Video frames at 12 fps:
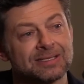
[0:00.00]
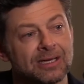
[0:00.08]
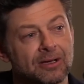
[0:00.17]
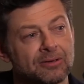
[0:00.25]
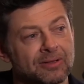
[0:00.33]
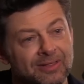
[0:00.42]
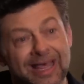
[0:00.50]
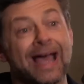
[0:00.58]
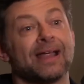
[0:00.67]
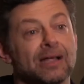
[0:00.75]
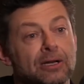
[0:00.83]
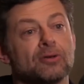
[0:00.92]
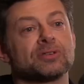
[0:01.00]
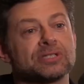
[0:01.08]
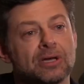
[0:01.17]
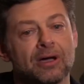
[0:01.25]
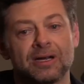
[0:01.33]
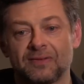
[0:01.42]
So that,
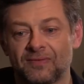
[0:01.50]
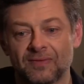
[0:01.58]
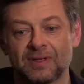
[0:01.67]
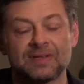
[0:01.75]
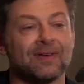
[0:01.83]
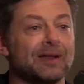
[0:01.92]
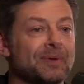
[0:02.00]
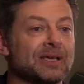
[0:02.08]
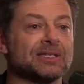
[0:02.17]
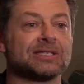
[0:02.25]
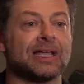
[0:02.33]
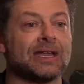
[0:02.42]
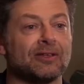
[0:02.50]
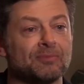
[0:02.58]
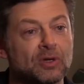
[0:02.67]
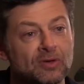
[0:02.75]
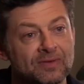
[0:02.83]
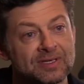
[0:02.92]
alongside of uh, developing a slate of
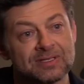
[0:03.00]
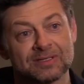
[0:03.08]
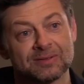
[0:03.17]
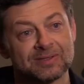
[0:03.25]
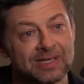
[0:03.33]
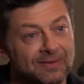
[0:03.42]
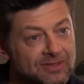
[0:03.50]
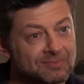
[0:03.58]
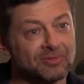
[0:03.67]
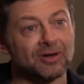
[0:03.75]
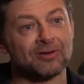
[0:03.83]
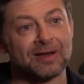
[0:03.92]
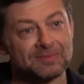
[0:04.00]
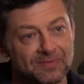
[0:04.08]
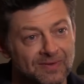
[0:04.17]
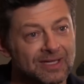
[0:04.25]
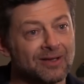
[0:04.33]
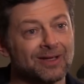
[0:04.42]
movies and television programs
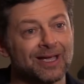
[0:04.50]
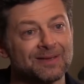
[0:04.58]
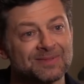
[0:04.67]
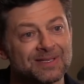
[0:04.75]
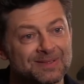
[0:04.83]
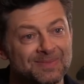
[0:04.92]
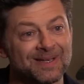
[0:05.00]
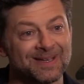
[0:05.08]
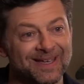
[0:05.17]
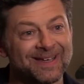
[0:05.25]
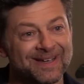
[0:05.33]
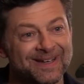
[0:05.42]
and video games, it's been